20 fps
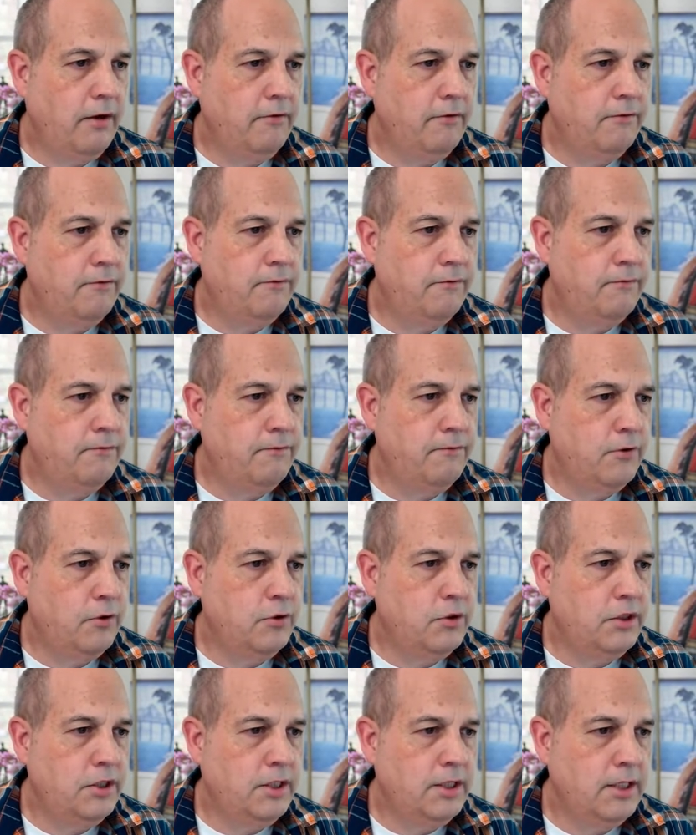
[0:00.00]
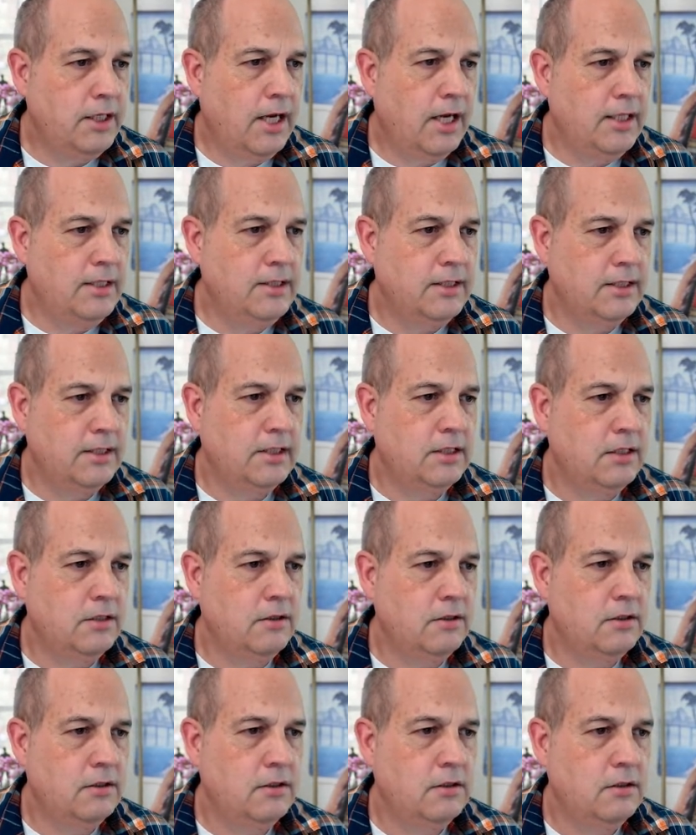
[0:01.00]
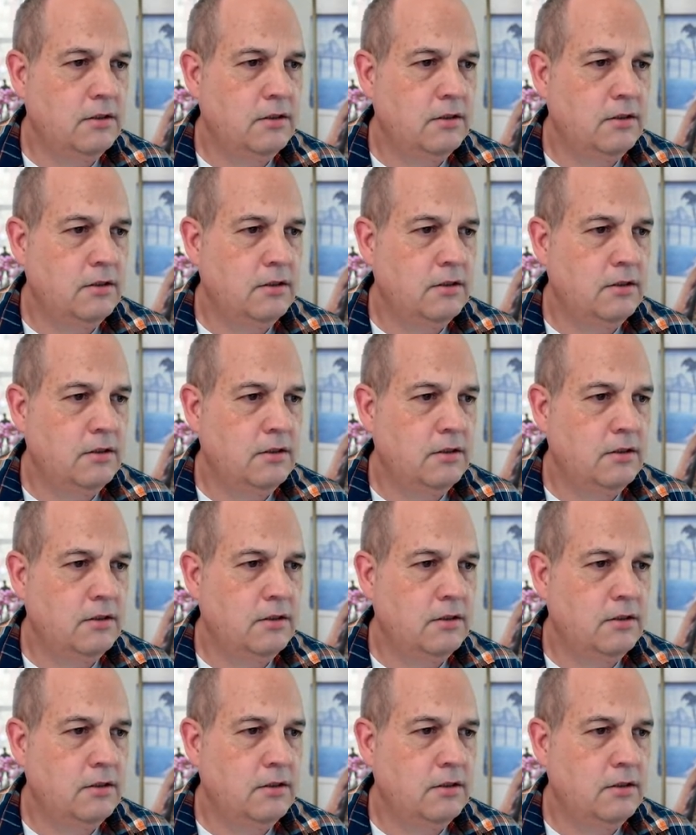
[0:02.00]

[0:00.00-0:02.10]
Photiadis.